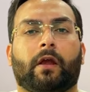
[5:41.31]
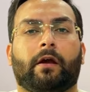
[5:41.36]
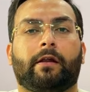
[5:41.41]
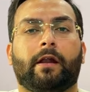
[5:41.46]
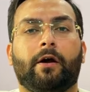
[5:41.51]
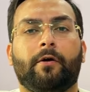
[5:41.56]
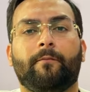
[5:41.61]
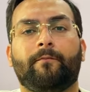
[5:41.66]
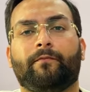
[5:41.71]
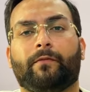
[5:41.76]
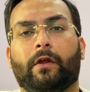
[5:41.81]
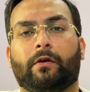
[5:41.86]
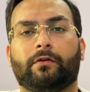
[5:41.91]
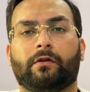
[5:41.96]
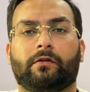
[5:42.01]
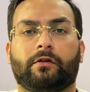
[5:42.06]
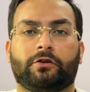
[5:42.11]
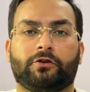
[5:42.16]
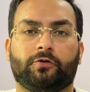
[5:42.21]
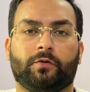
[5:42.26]
Now
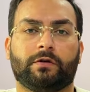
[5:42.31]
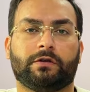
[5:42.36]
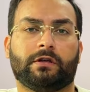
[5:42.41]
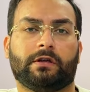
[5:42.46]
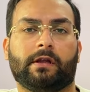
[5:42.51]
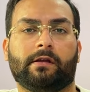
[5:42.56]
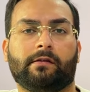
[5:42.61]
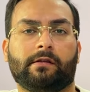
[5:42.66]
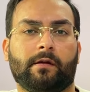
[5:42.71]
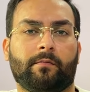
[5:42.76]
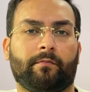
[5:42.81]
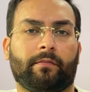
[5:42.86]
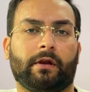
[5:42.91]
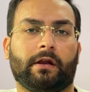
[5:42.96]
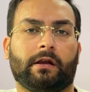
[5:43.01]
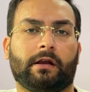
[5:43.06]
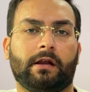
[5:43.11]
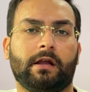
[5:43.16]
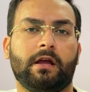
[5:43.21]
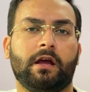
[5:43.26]
the situation has
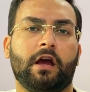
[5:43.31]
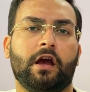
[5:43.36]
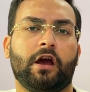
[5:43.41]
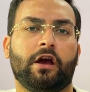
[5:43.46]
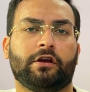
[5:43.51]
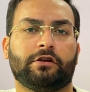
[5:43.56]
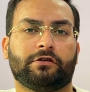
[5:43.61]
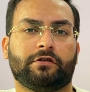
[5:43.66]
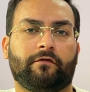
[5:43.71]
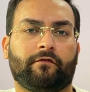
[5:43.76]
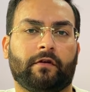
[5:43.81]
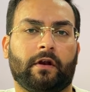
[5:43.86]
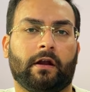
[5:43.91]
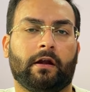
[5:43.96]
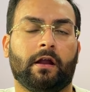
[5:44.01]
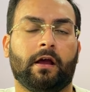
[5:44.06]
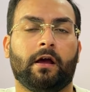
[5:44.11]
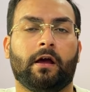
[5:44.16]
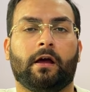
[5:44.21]
completely shifted.